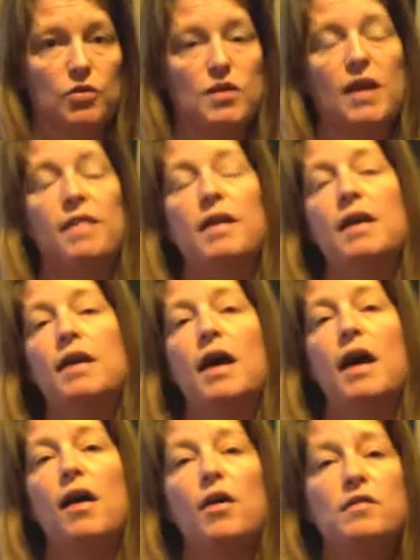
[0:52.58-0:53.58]
and then
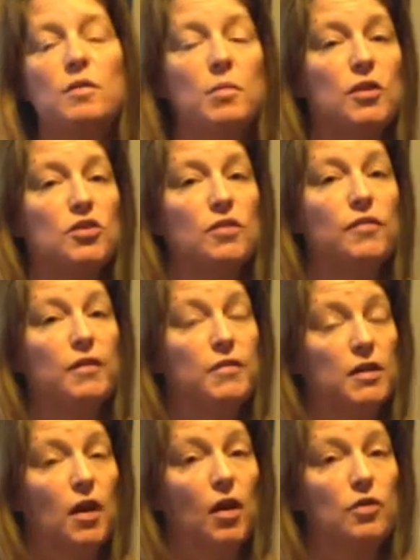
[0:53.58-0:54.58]
I also budget
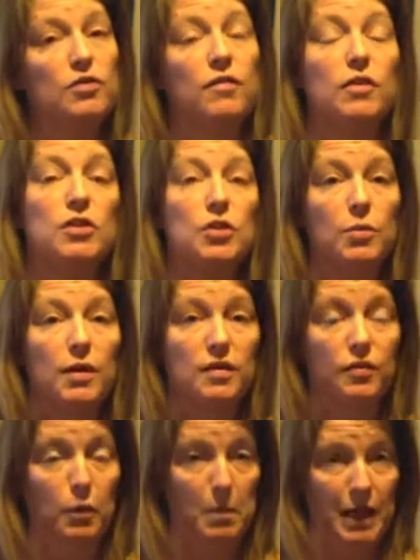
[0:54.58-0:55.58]
$50 every 2 weeks
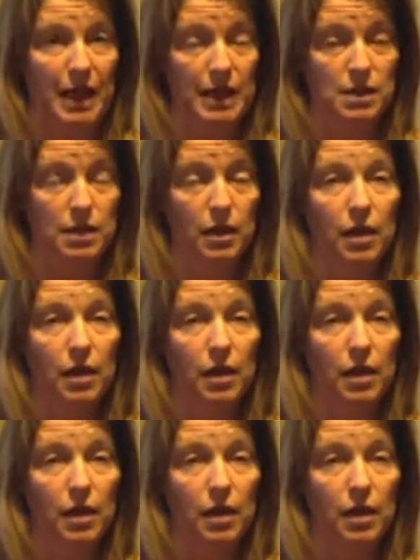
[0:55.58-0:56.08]
for meat,